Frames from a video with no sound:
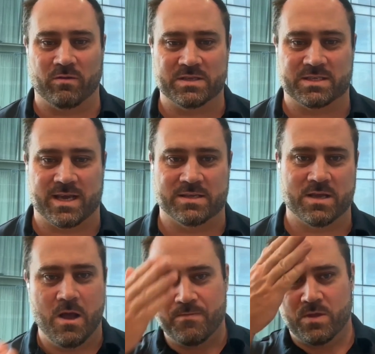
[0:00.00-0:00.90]
model that
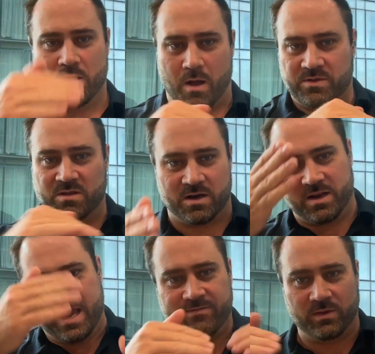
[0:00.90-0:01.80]
says, I'm
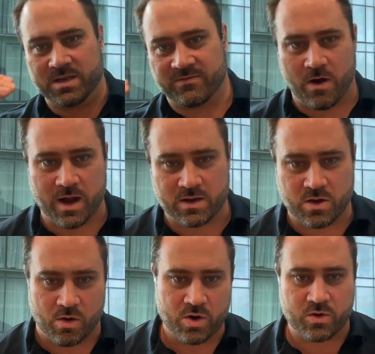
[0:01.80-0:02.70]
going to evenly
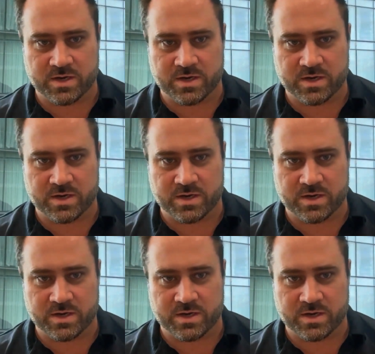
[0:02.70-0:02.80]
divide and